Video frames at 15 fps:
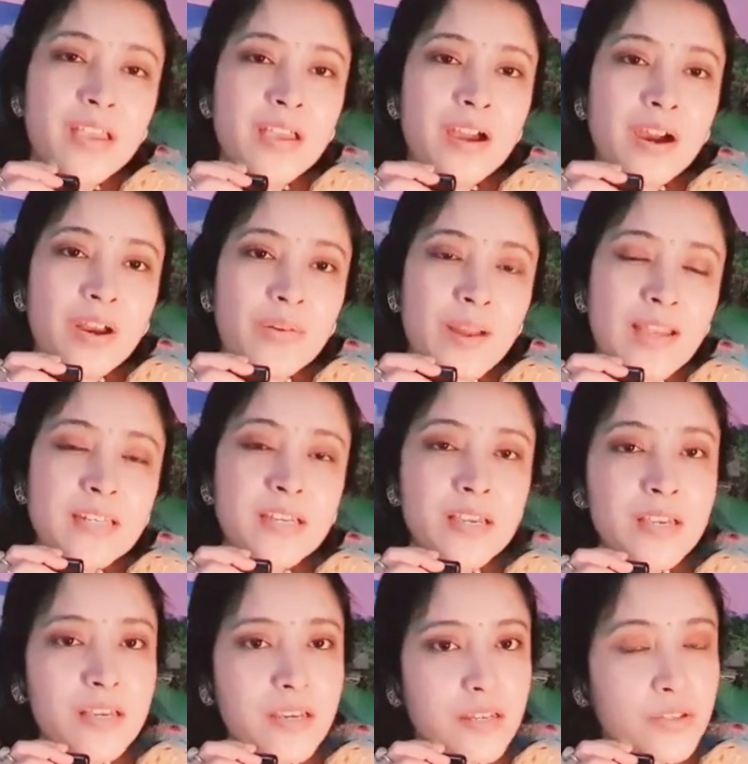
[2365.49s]
Alright,
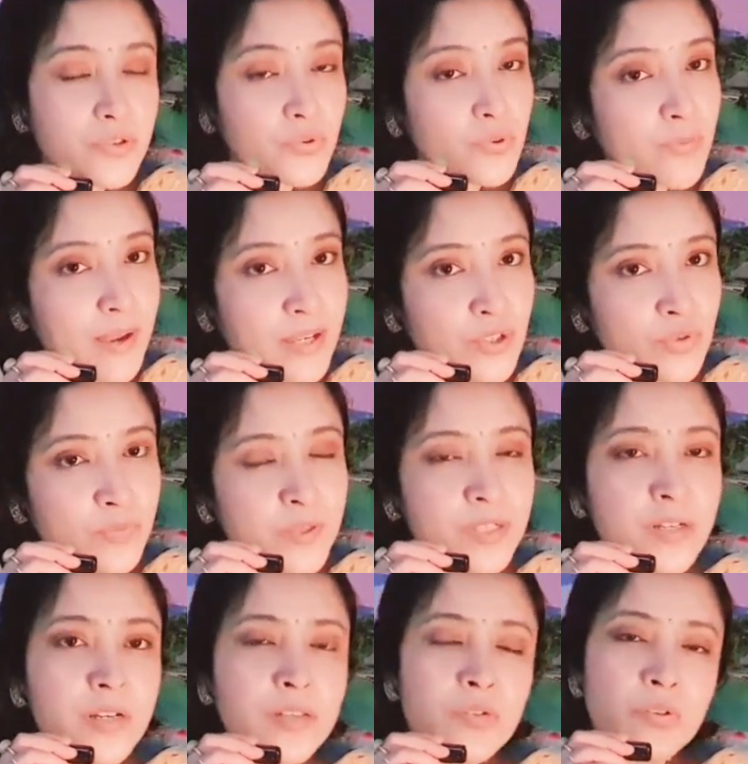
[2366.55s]
it's ruled by
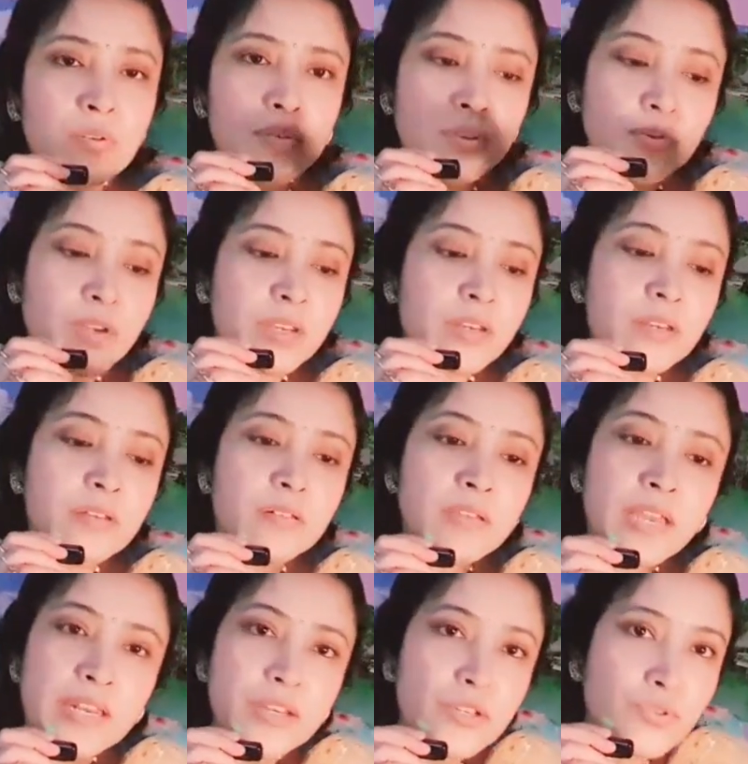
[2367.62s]
Jupiter, so you can
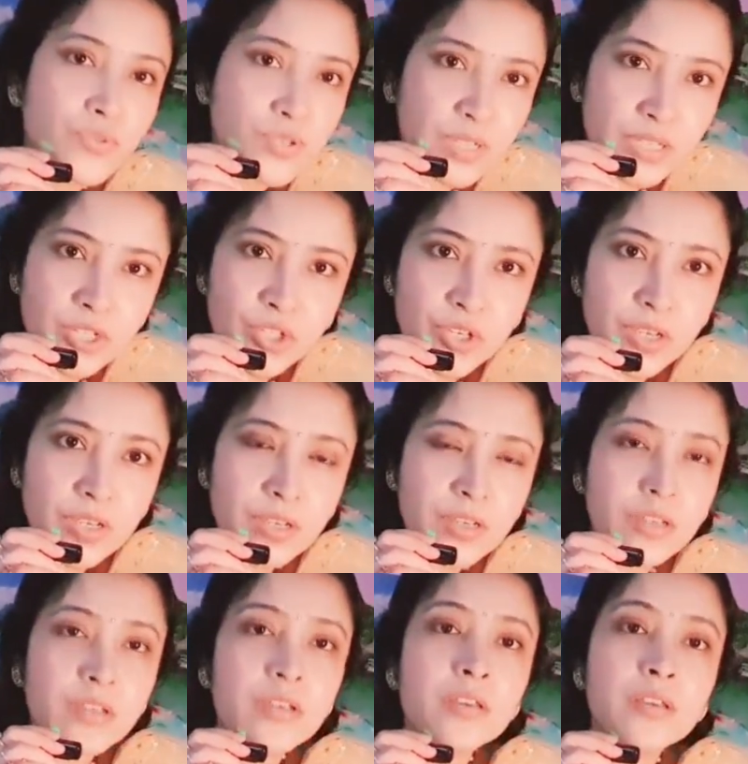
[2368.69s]
get into teaching,
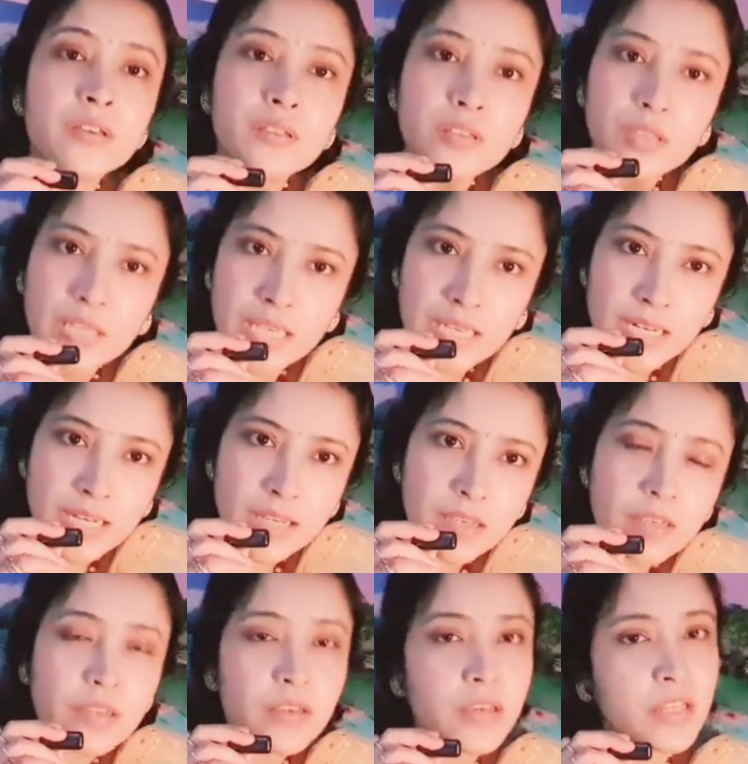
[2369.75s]
healing,
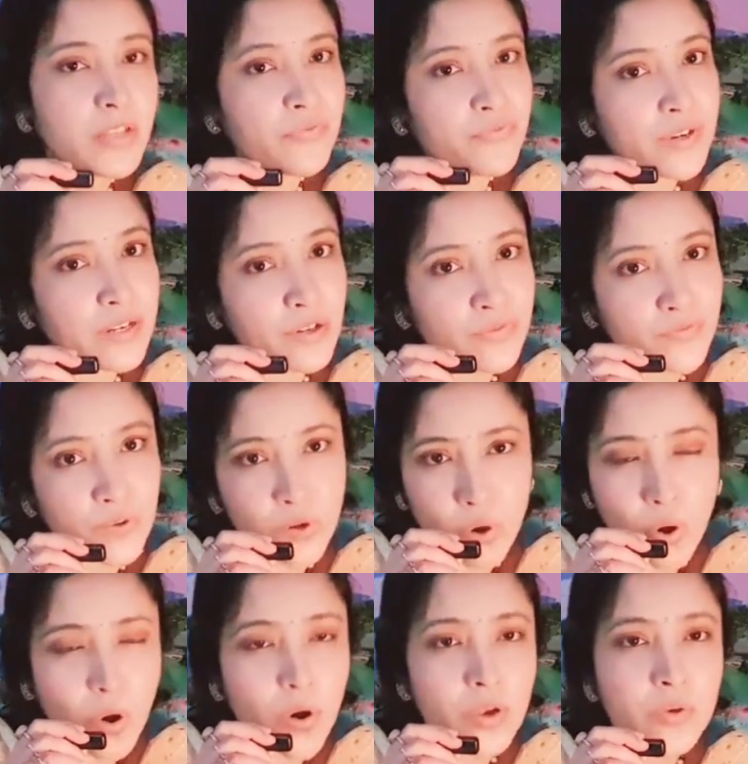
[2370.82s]
in the field of
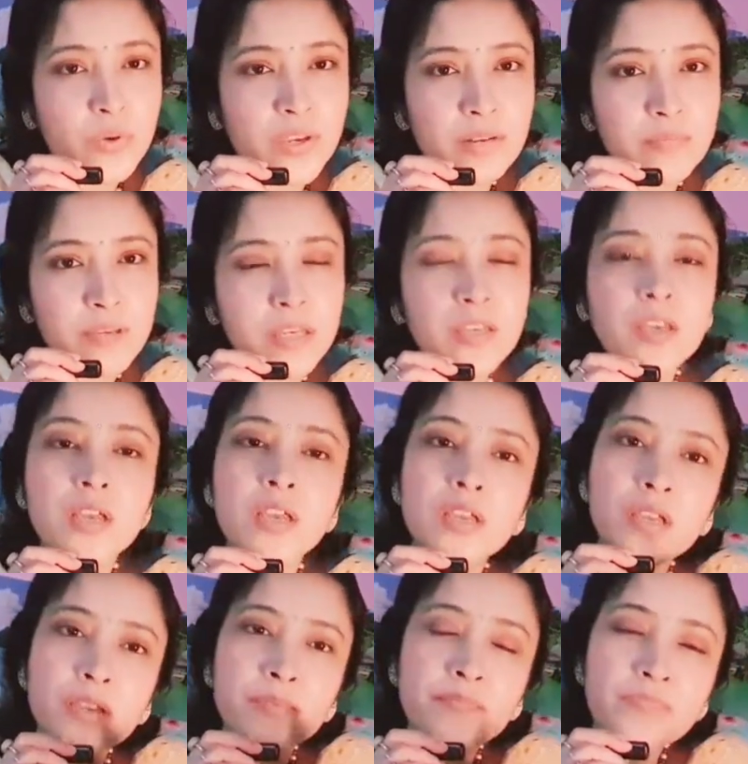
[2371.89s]
law, you can be
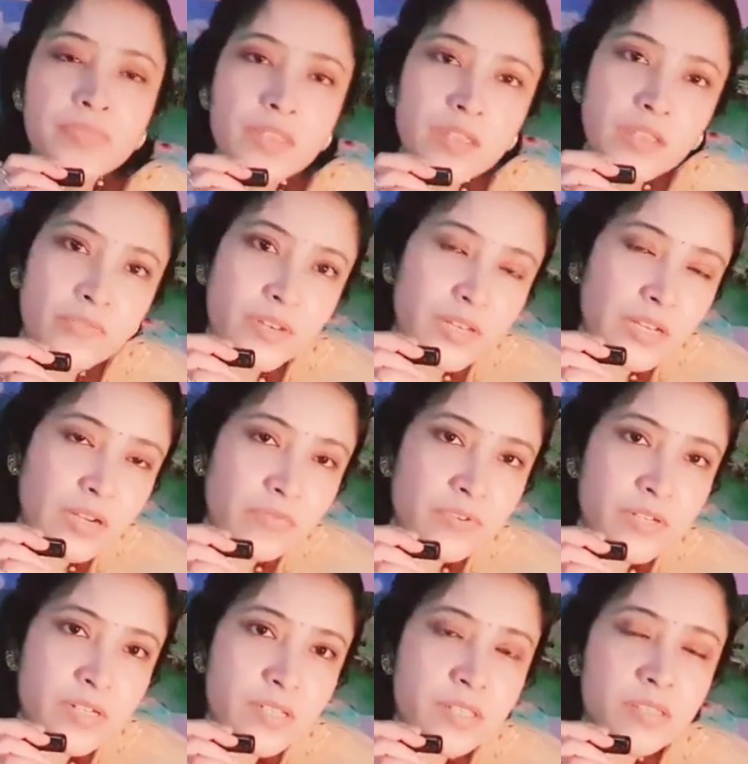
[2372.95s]
even
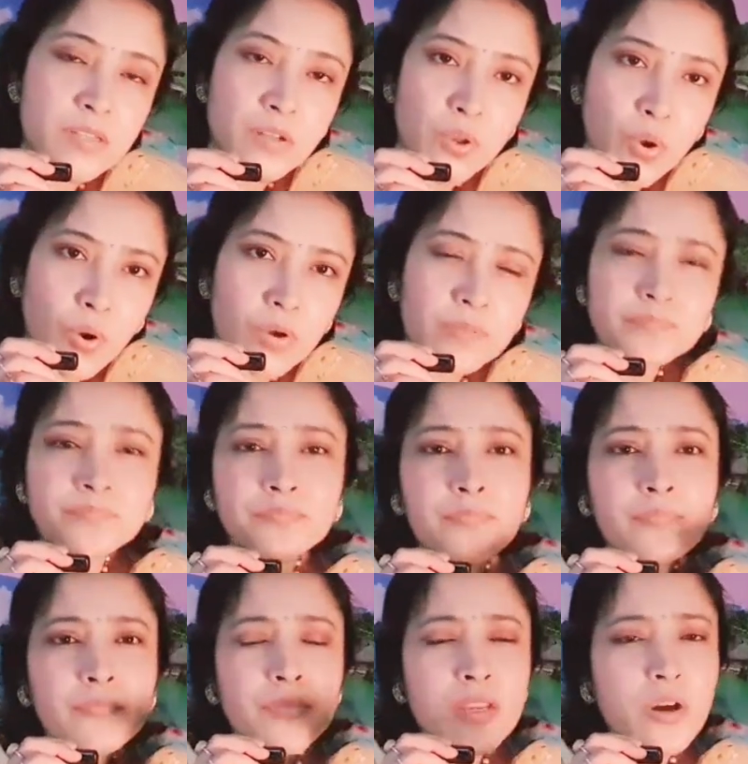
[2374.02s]
governance, law,
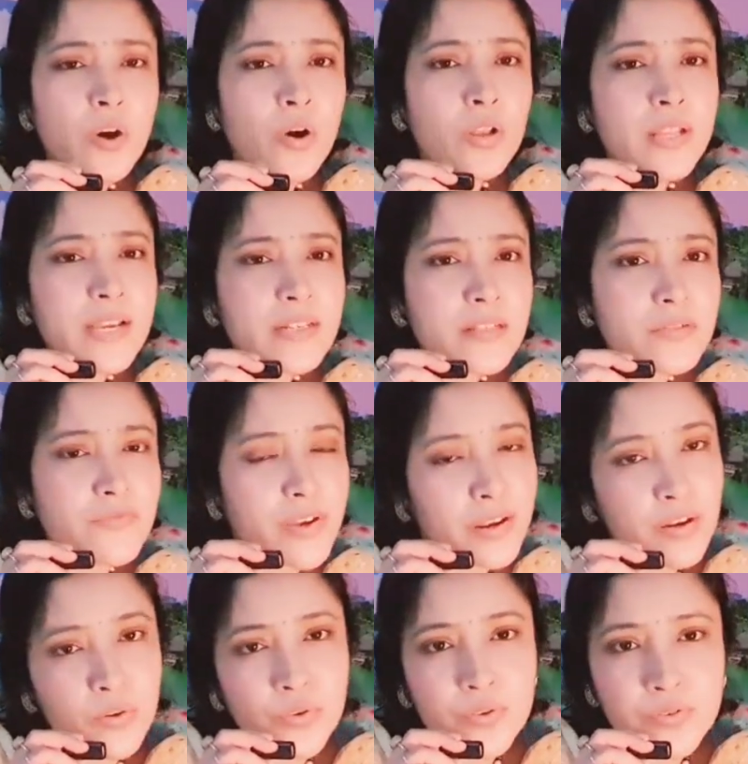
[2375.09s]
all that is very
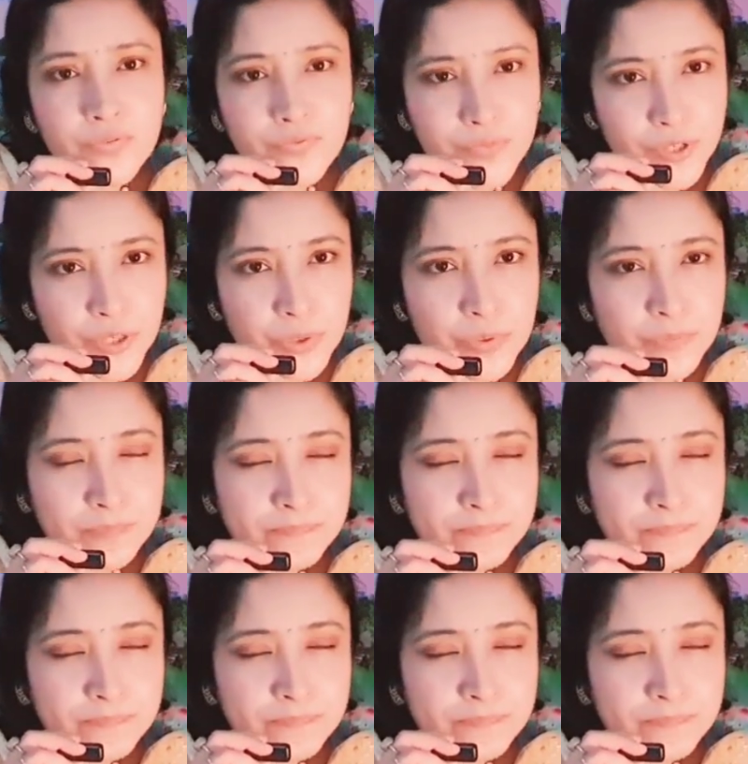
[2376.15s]
good for you.